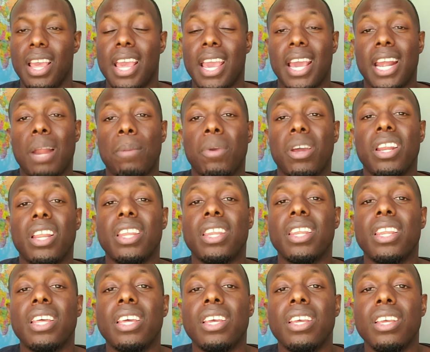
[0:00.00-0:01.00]
And I'm going
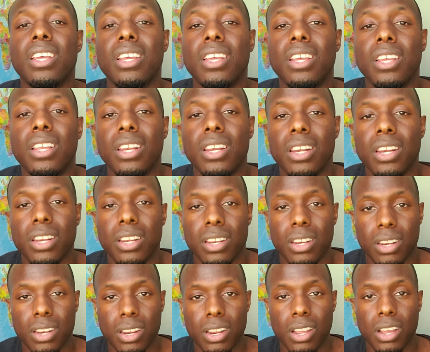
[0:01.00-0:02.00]
to
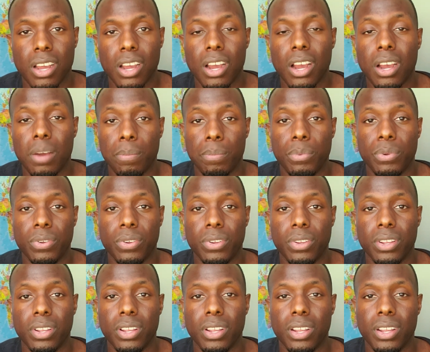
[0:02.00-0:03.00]
lean
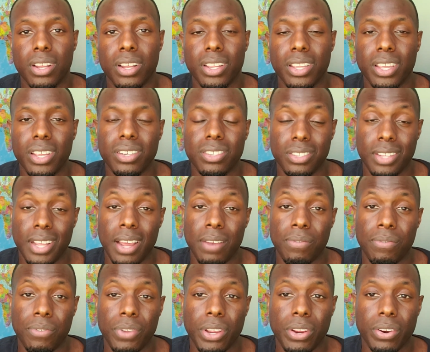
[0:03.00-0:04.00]
up against that
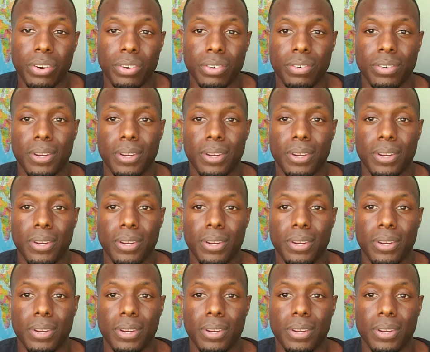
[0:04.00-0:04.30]
fear.